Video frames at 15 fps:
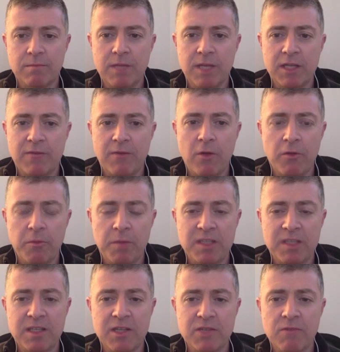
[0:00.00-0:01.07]
Nick Foles
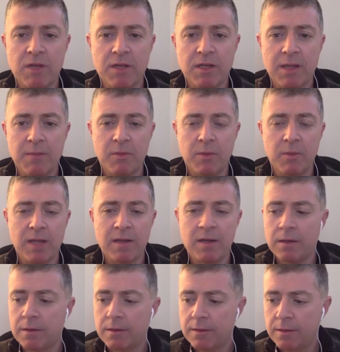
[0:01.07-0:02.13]
pixie dust run comes to an end
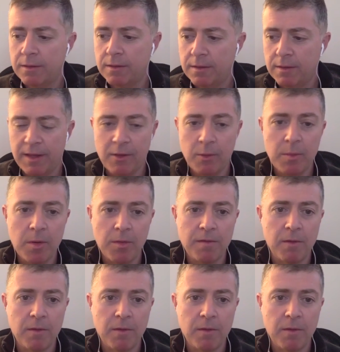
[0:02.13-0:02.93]
here. I think we'll